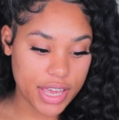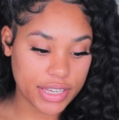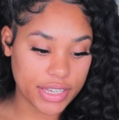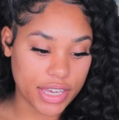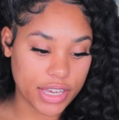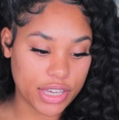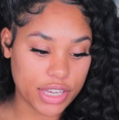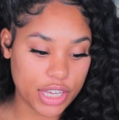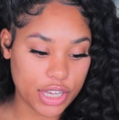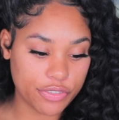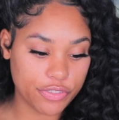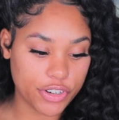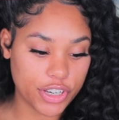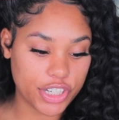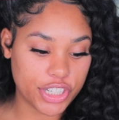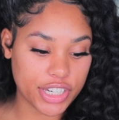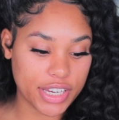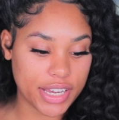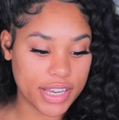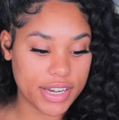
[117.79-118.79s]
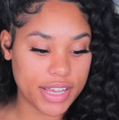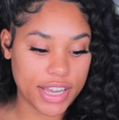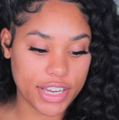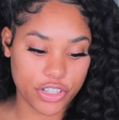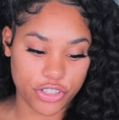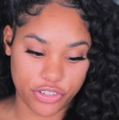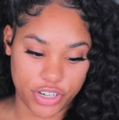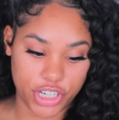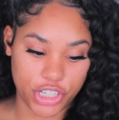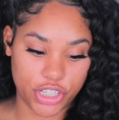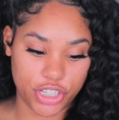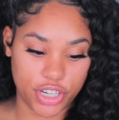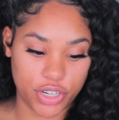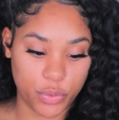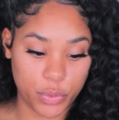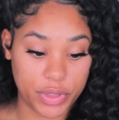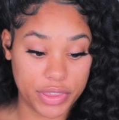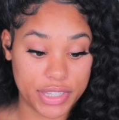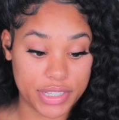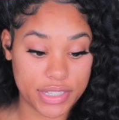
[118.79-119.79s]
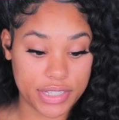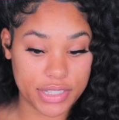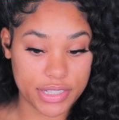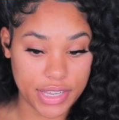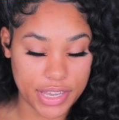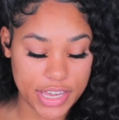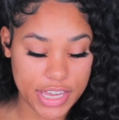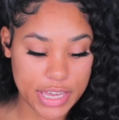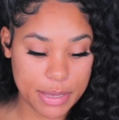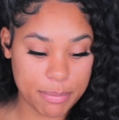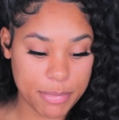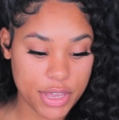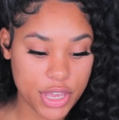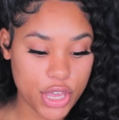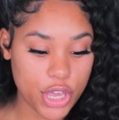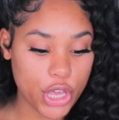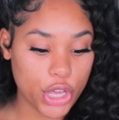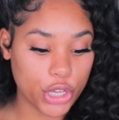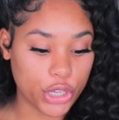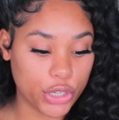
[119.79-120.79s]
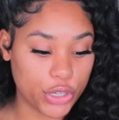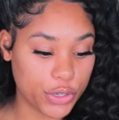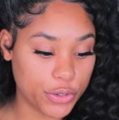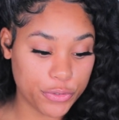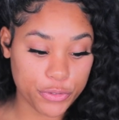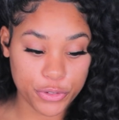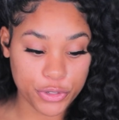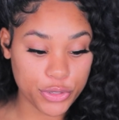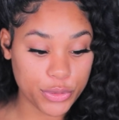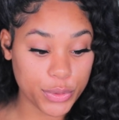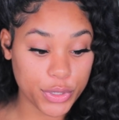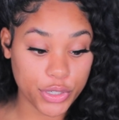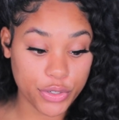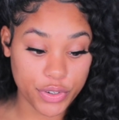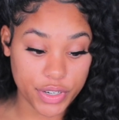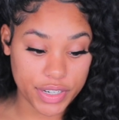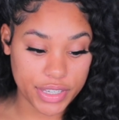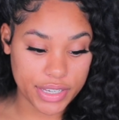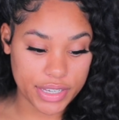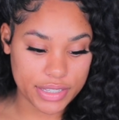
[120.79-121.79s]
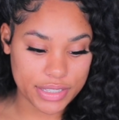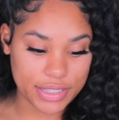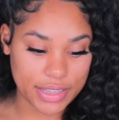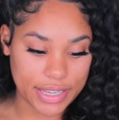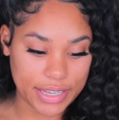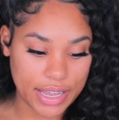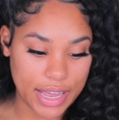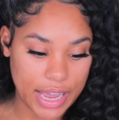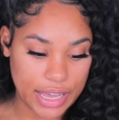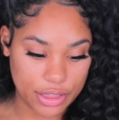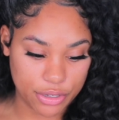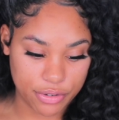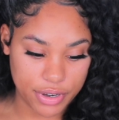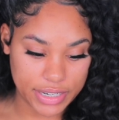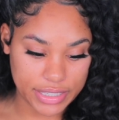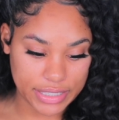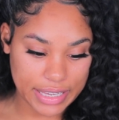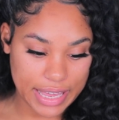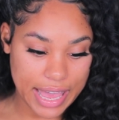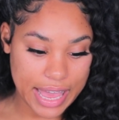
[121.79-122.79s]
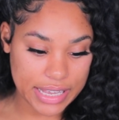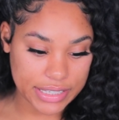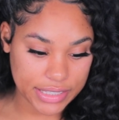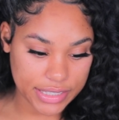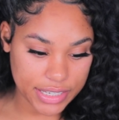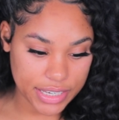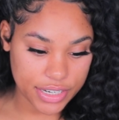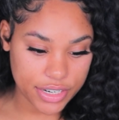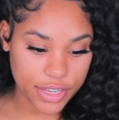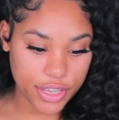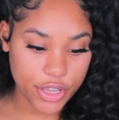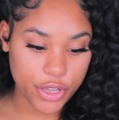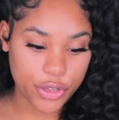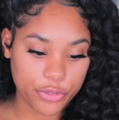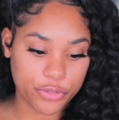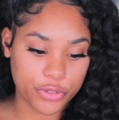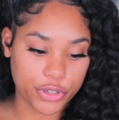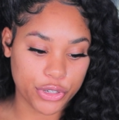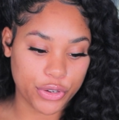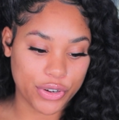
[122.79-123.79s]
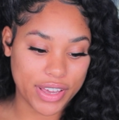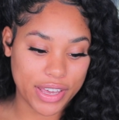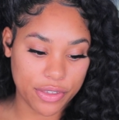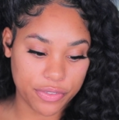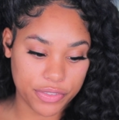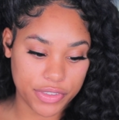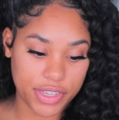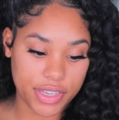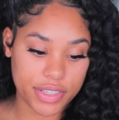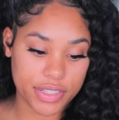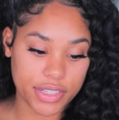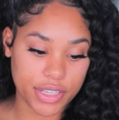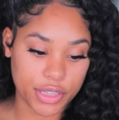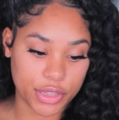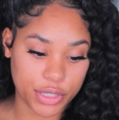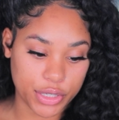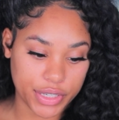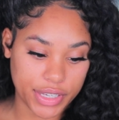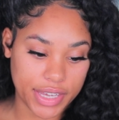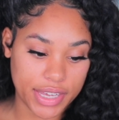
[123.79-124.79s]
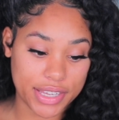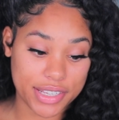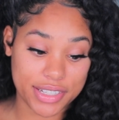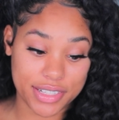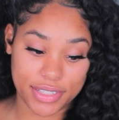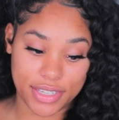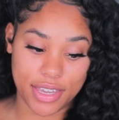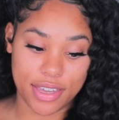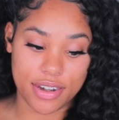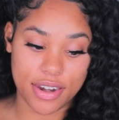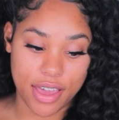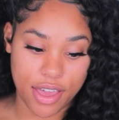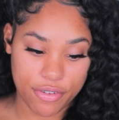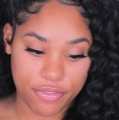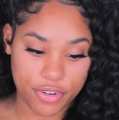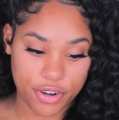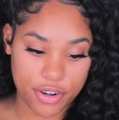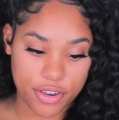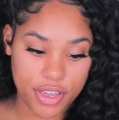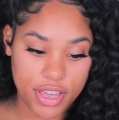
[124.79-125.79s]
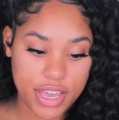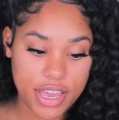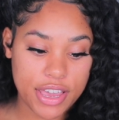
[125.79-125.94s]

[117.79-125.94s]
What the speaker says: Get coverage and hydration with the same good for you ingredients like hyaluronic acid for your healthiest looking skin ever.